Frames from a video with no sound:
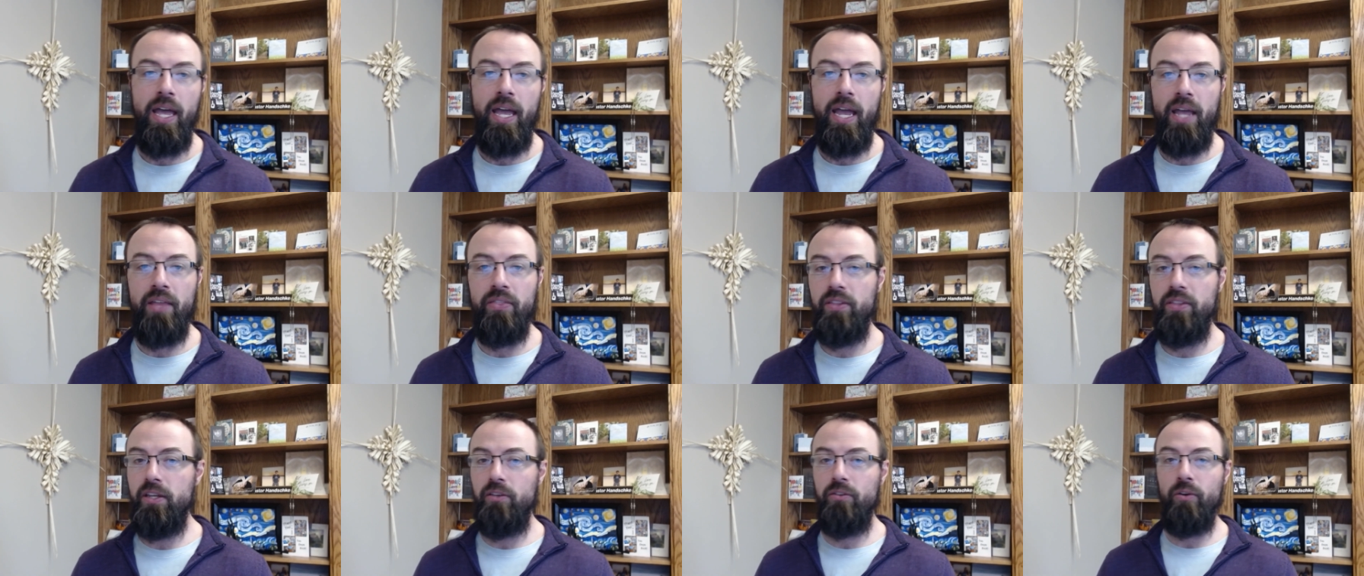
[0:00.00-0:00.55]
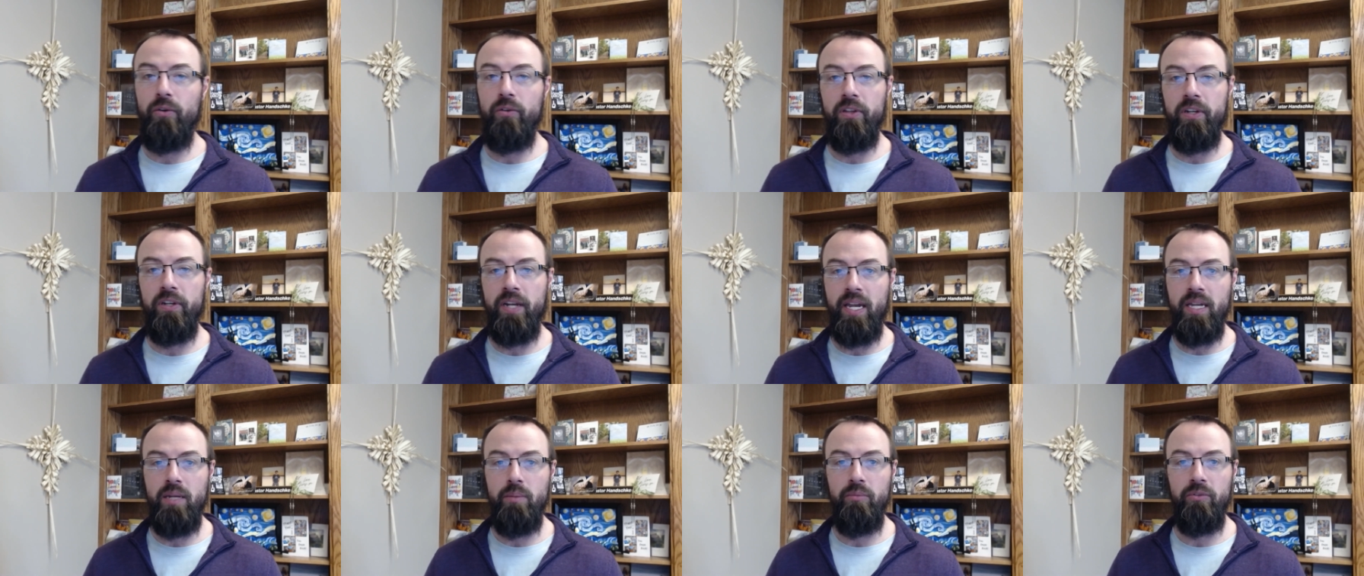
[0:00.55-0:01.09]
And these are the
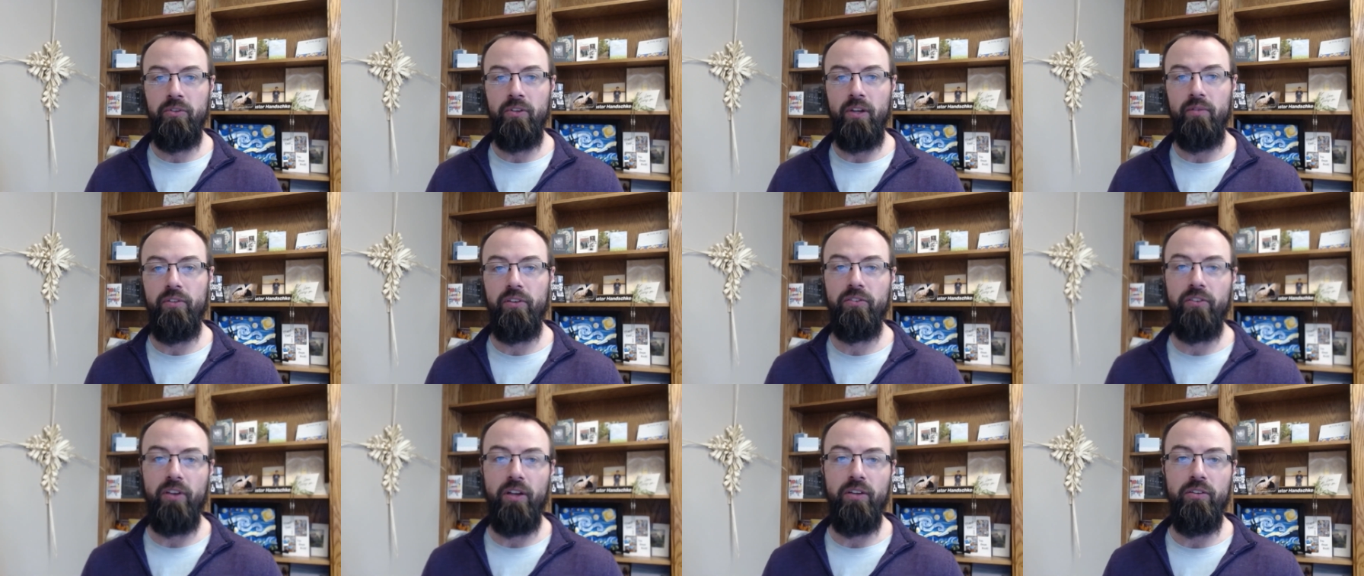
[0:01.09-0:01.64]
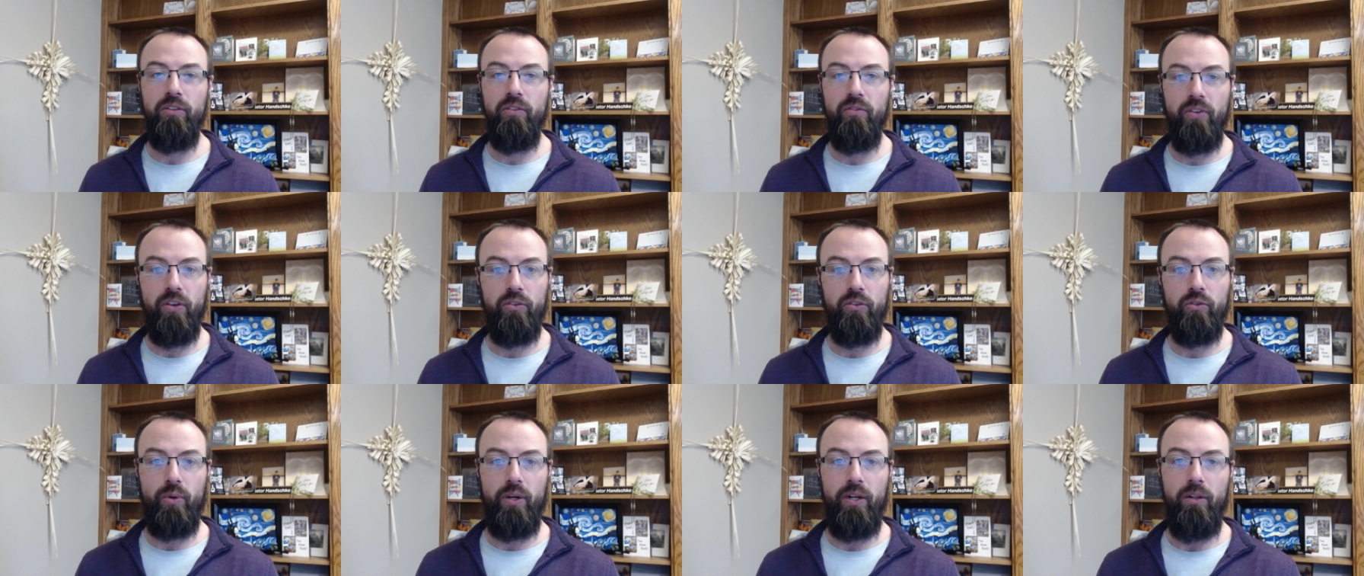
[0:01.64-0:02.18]
names of the sons of
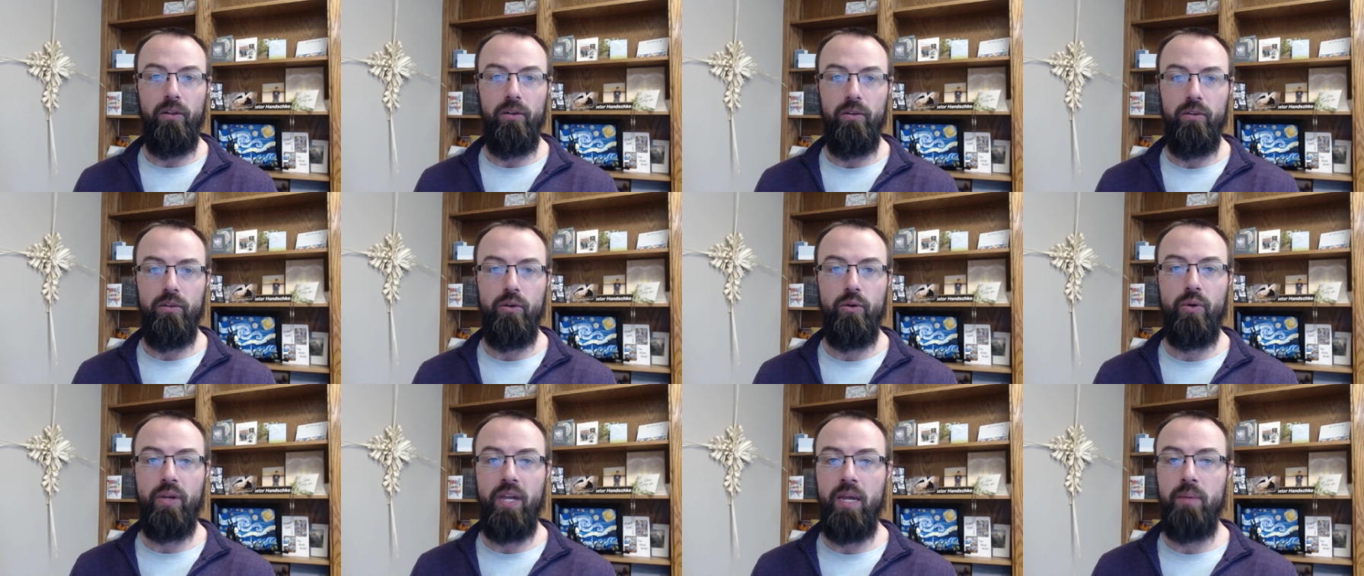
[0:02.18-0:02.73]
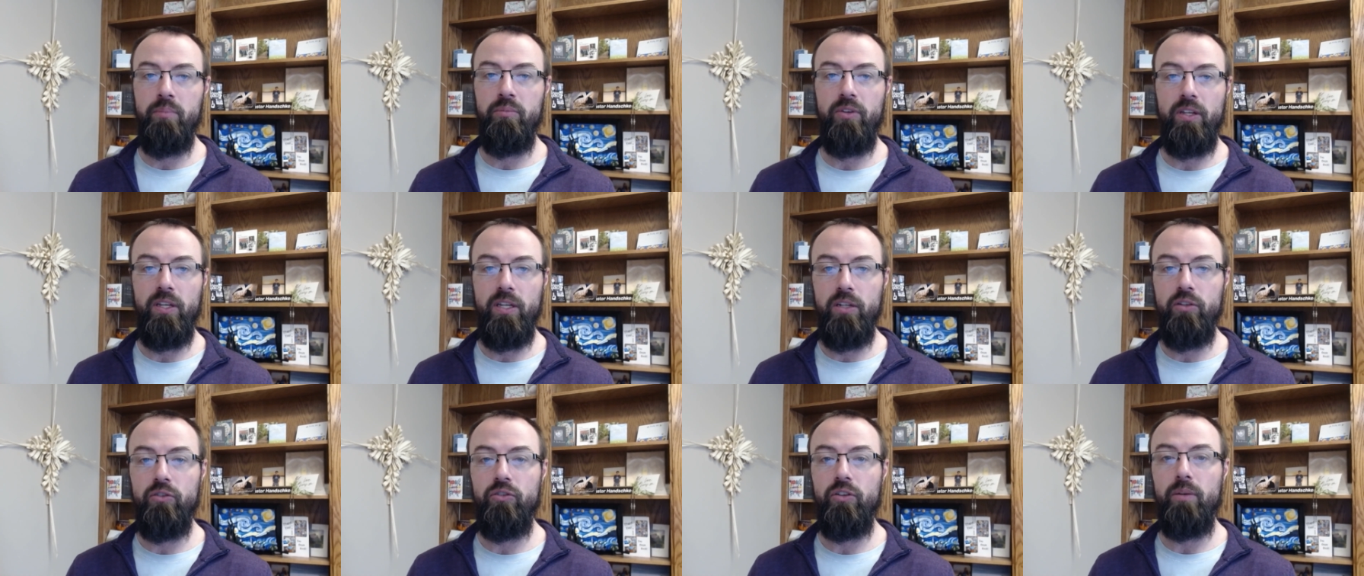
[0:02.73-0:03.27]
Israel who came to
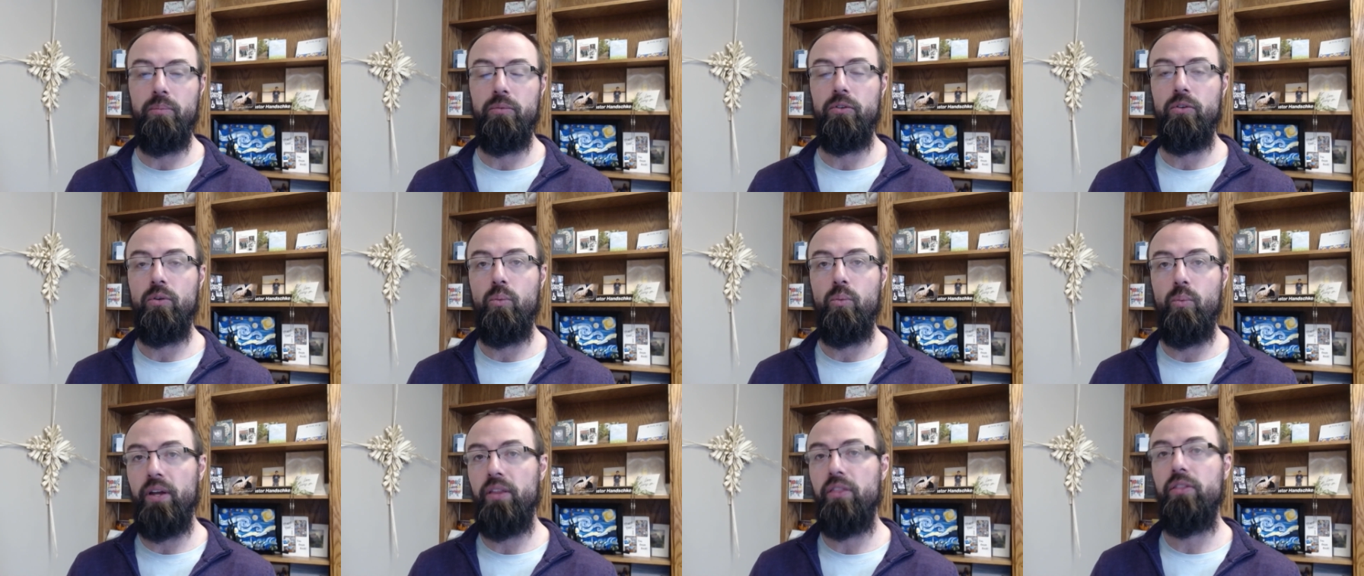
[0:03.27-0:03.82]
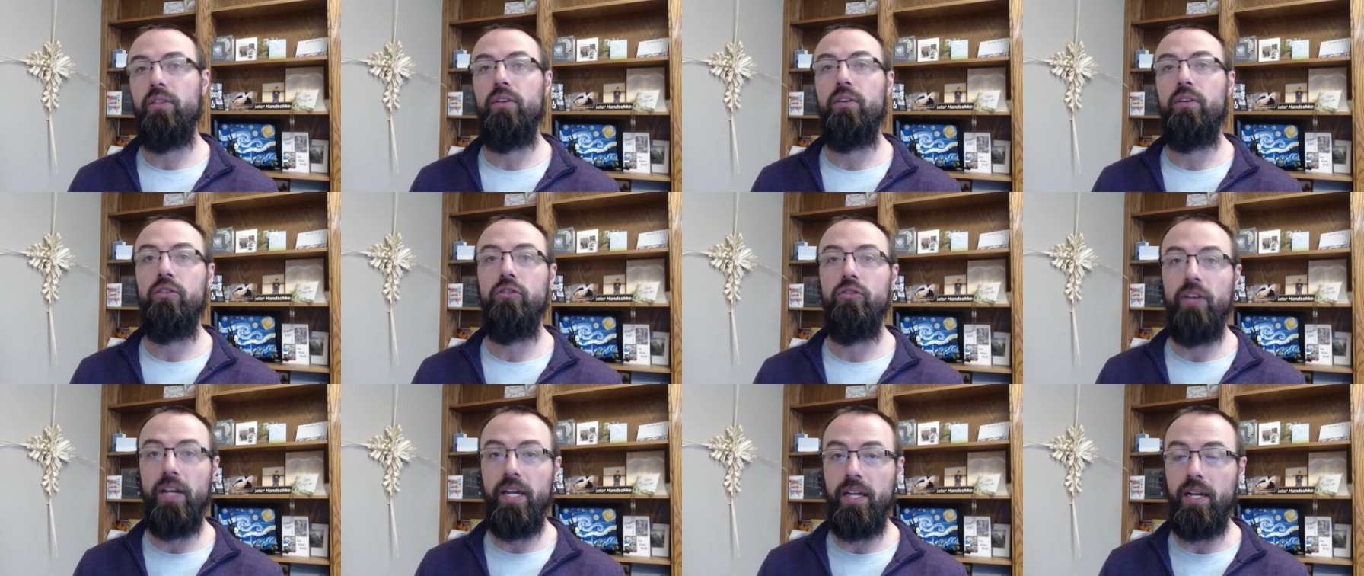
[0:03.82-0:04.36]
Egypt with
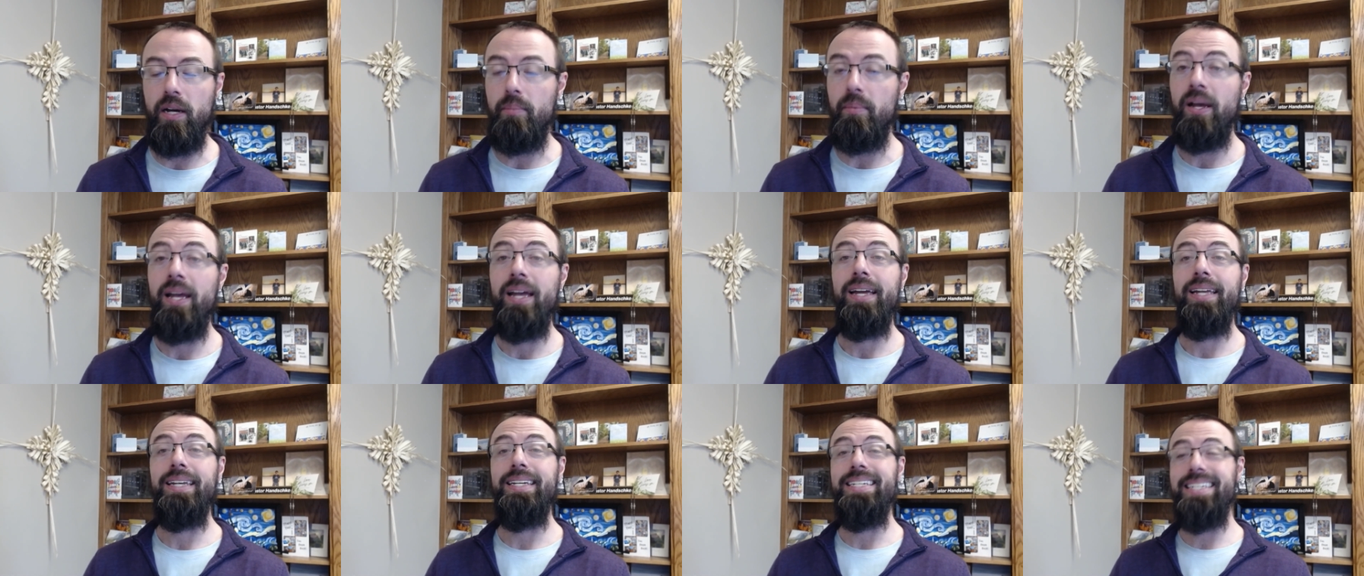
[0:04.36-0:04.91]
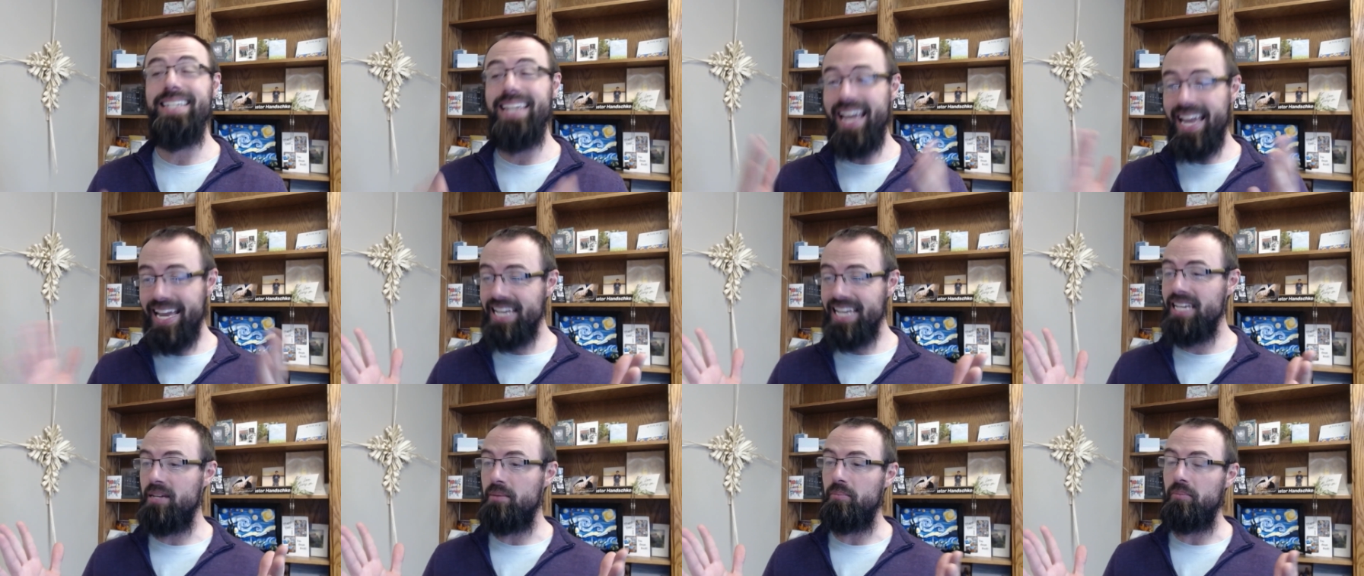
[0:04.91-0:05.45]
Jacob.
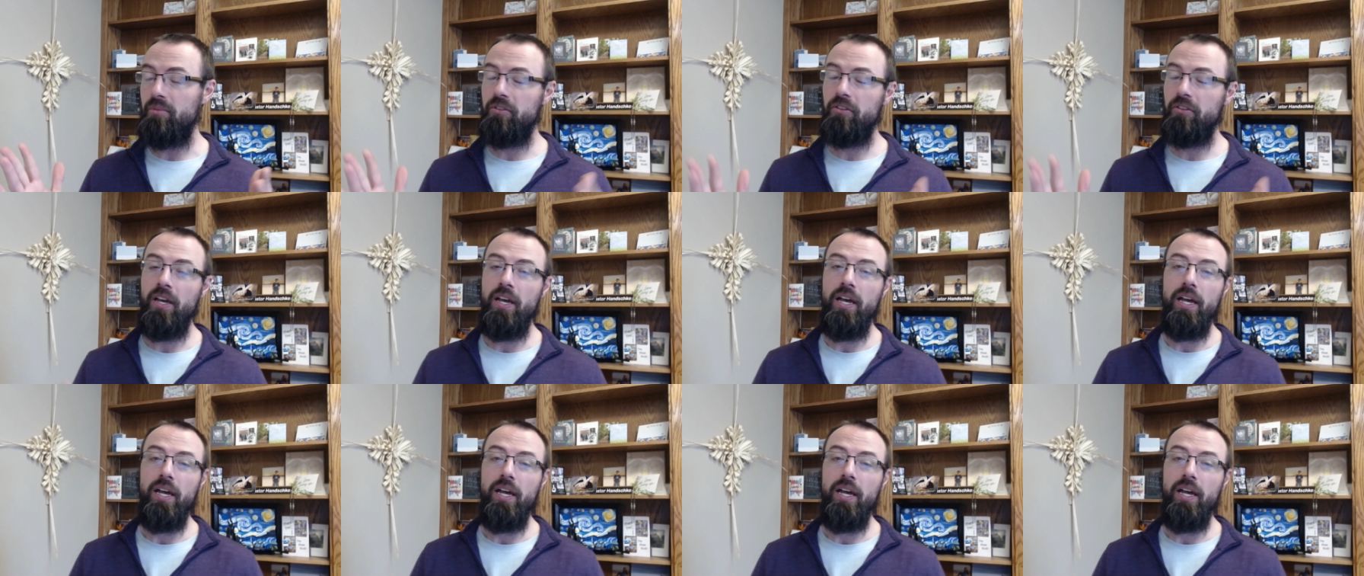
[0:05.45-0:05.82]
Names.